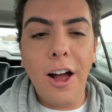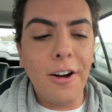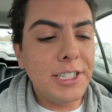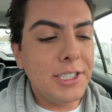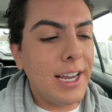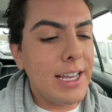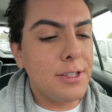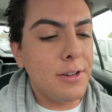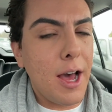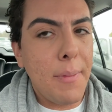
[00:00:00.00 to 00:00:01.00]
All right, you guys.
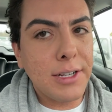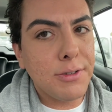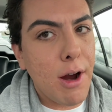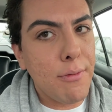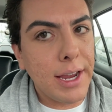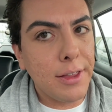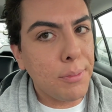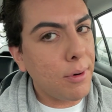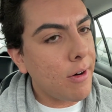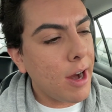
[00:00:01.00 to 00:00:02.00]
So now back to our
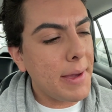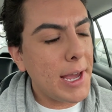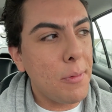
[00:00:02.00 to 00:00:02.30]
regular programming.